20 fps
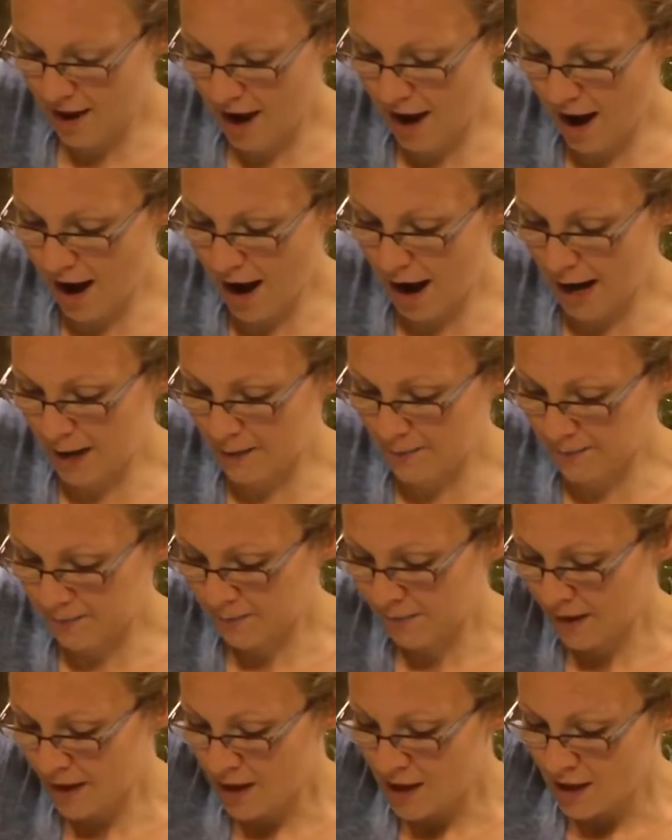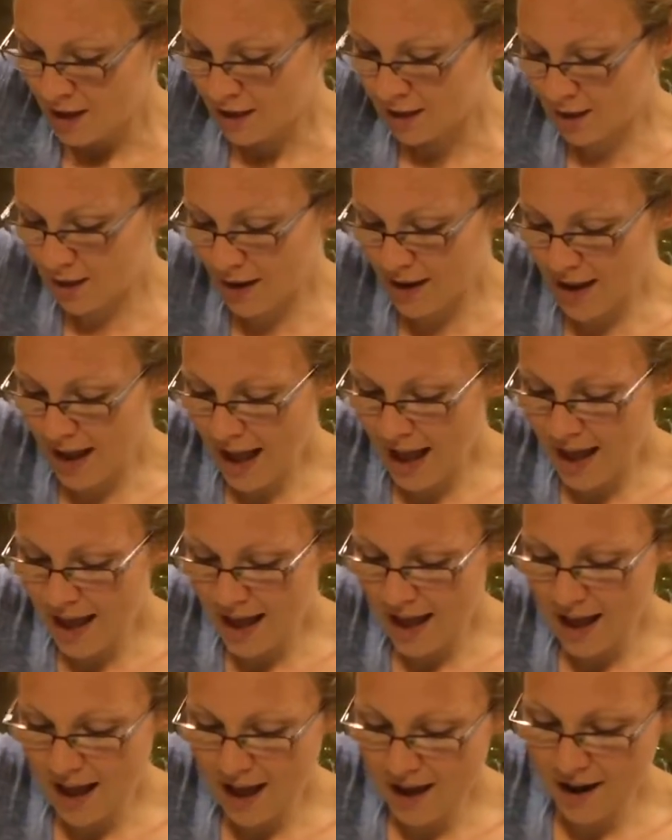All right, so I got
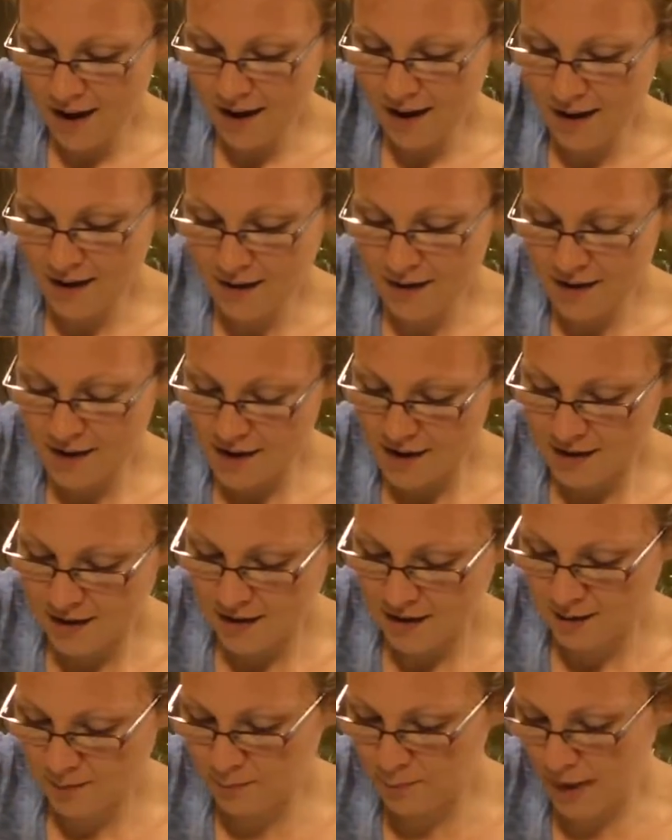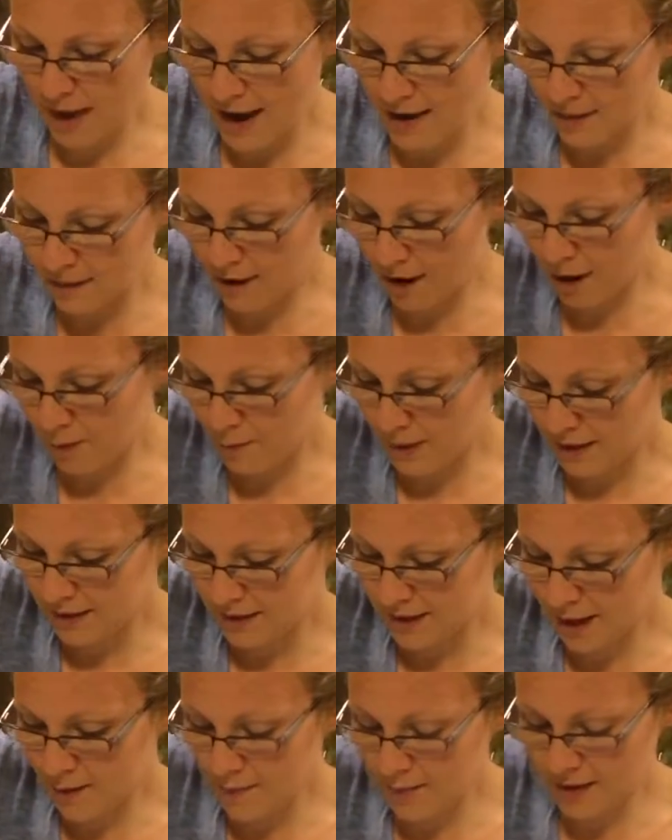our batter all
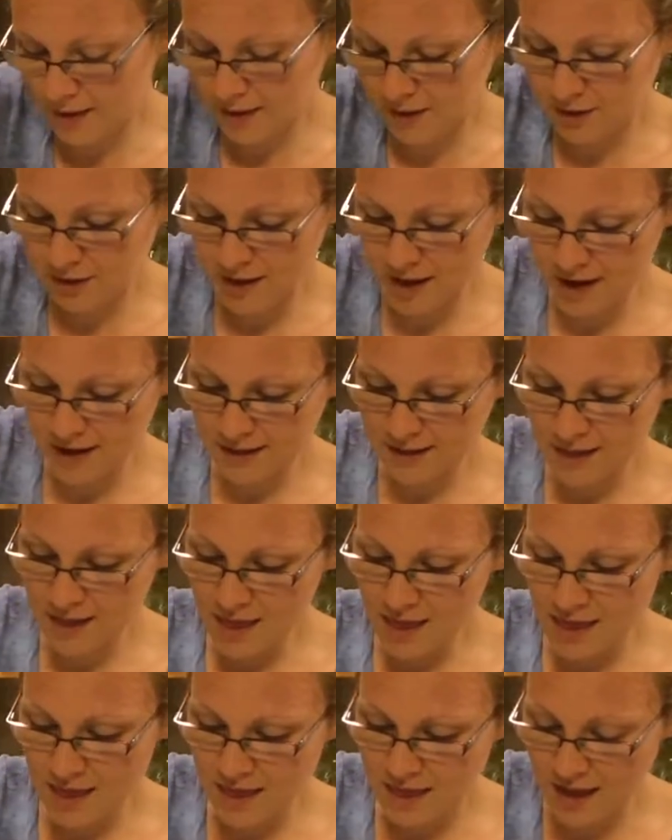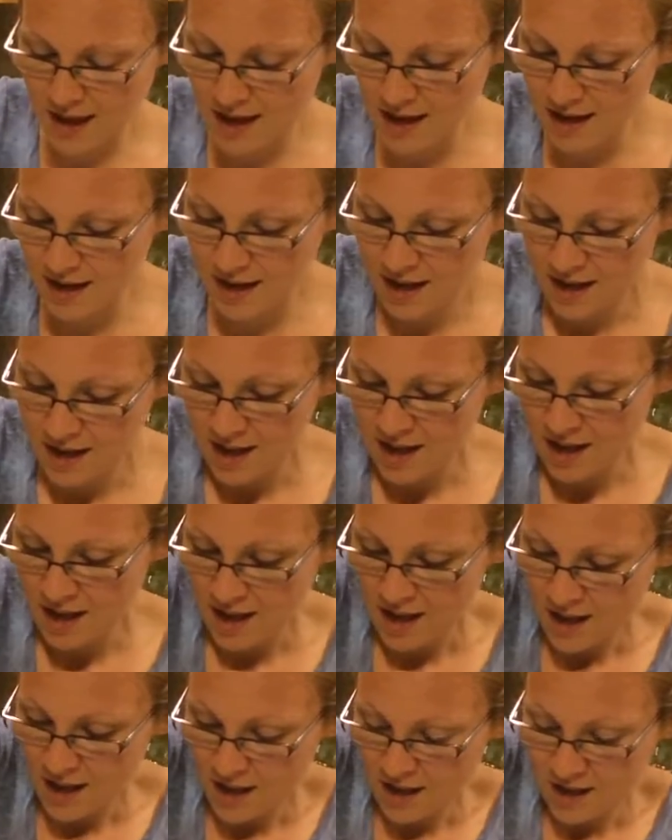mixed up and it's nice and thick.
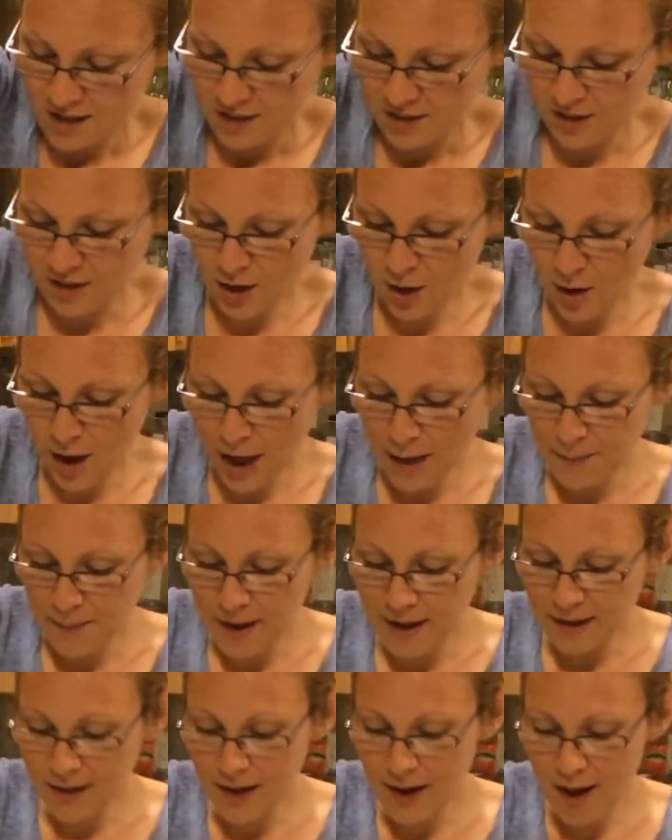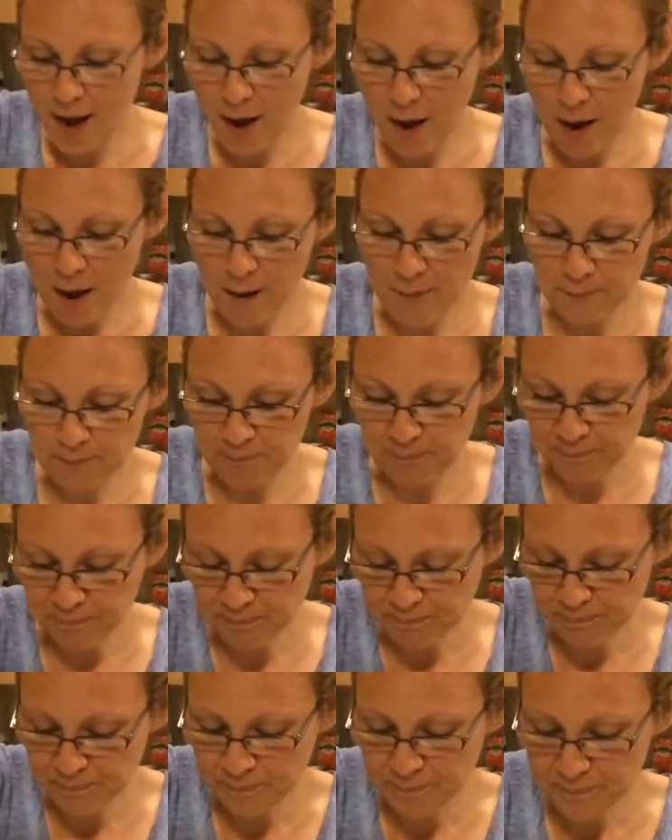So I made
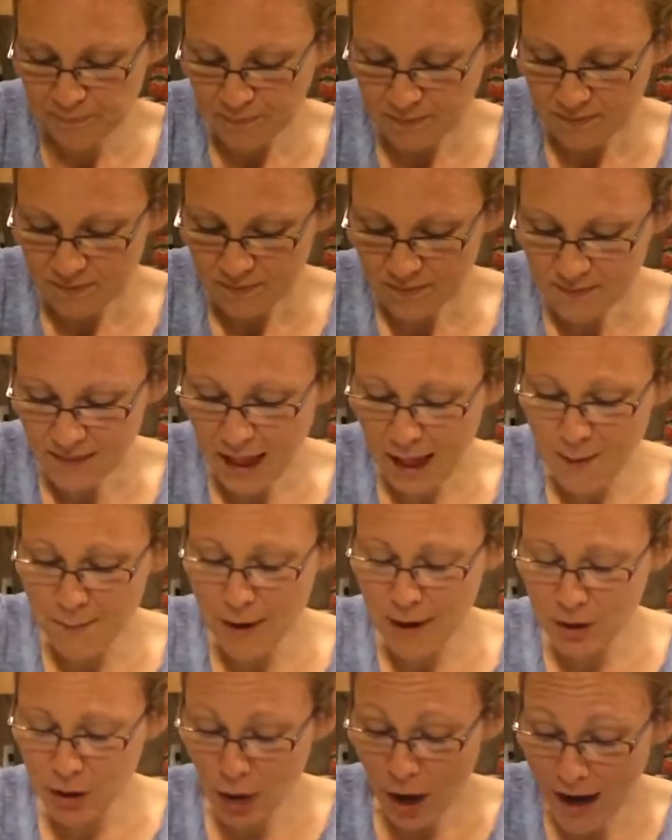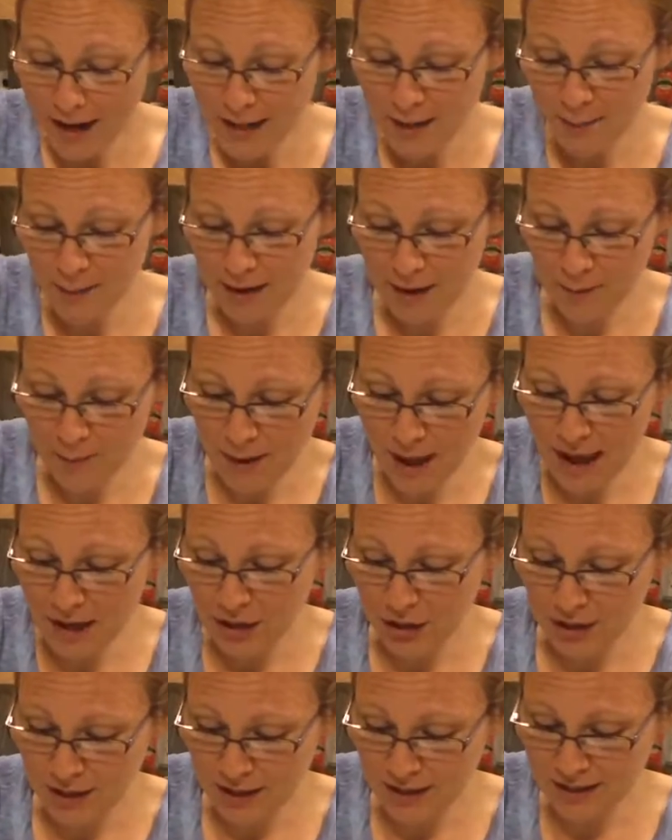I tried to make a
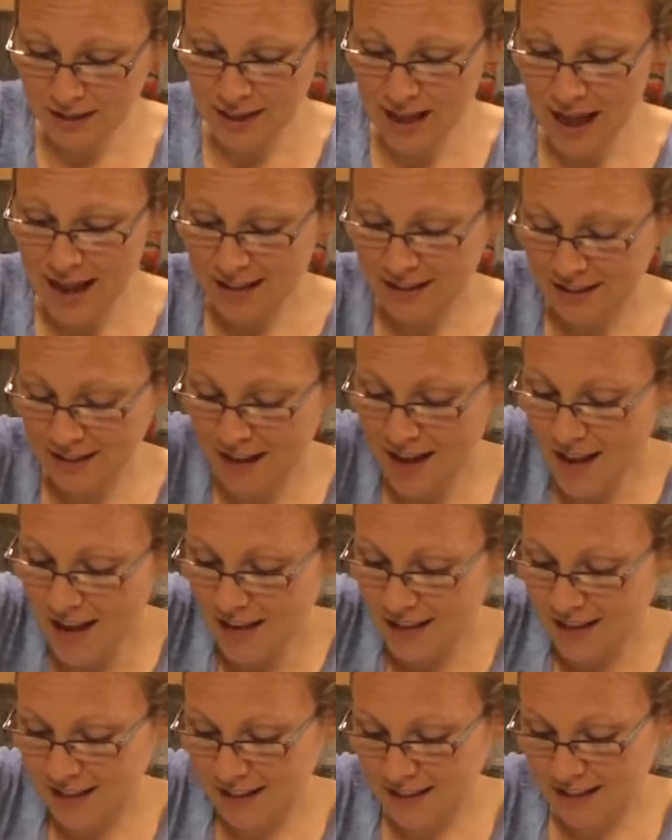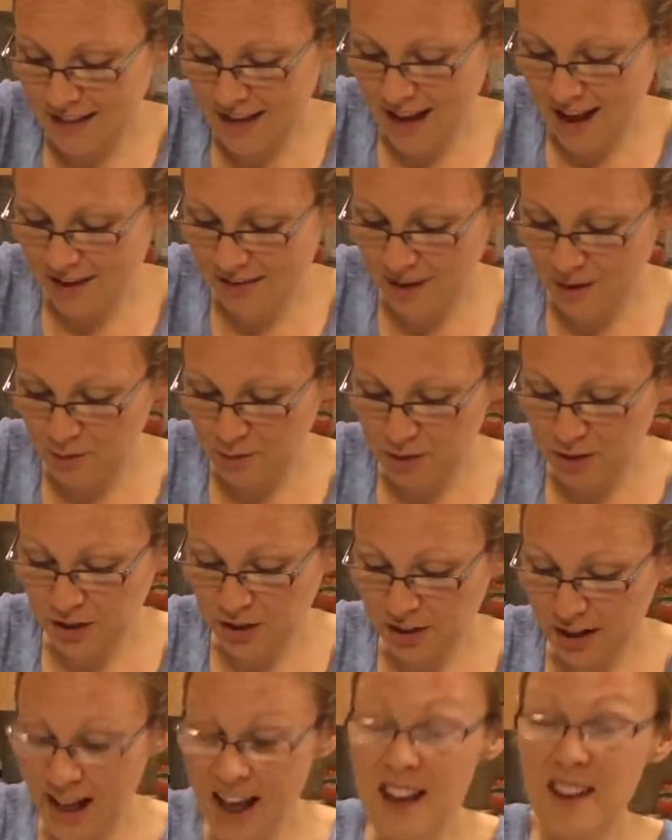batch of these last night to see how they would
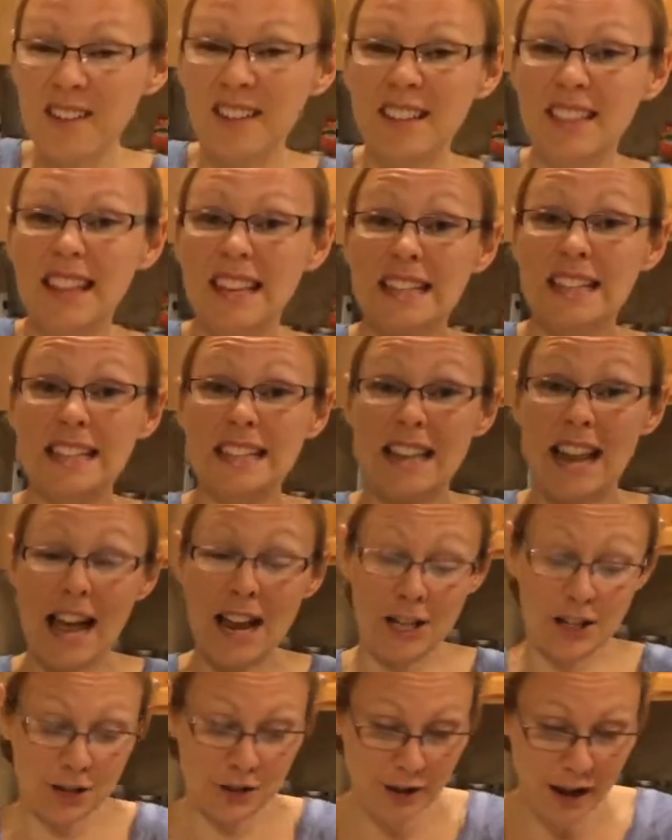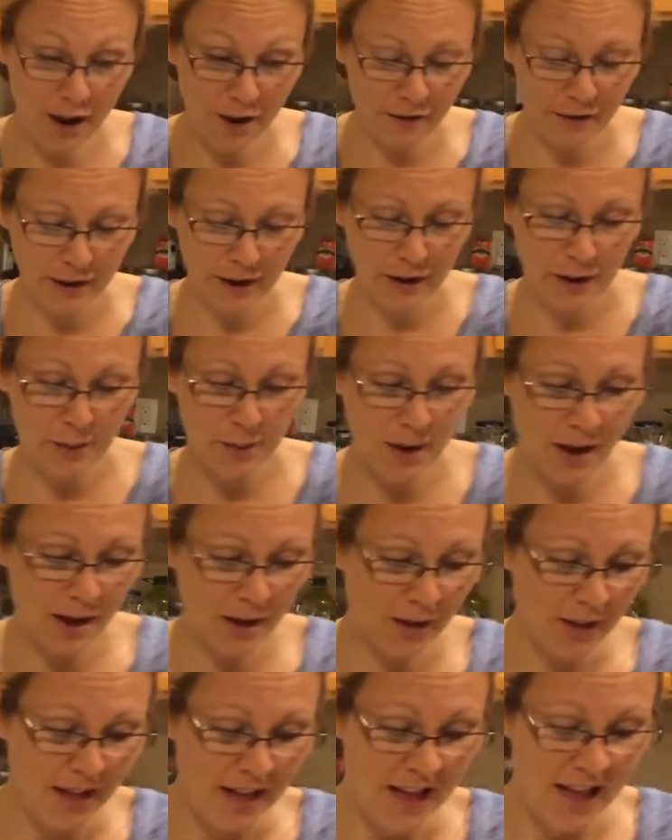turn out, and they did not turn out very
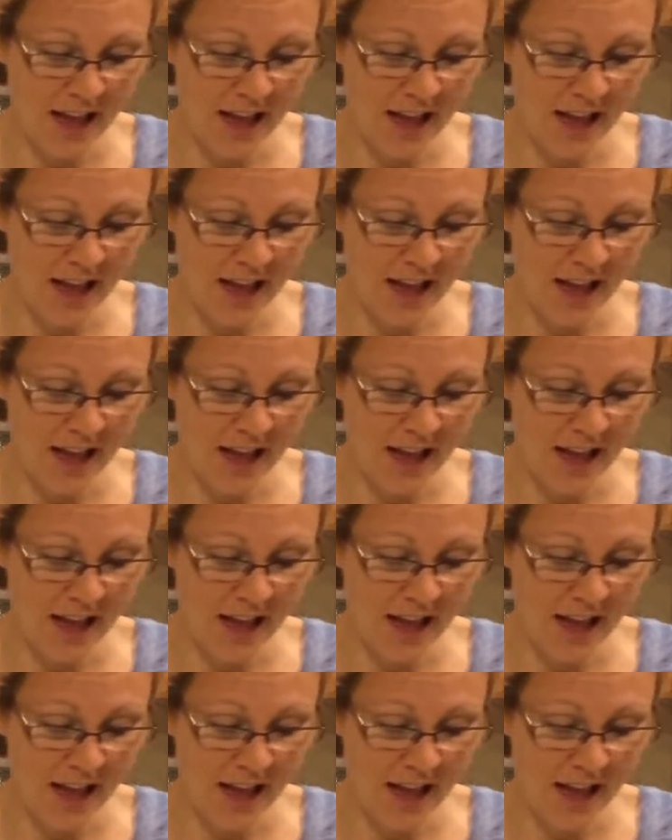well.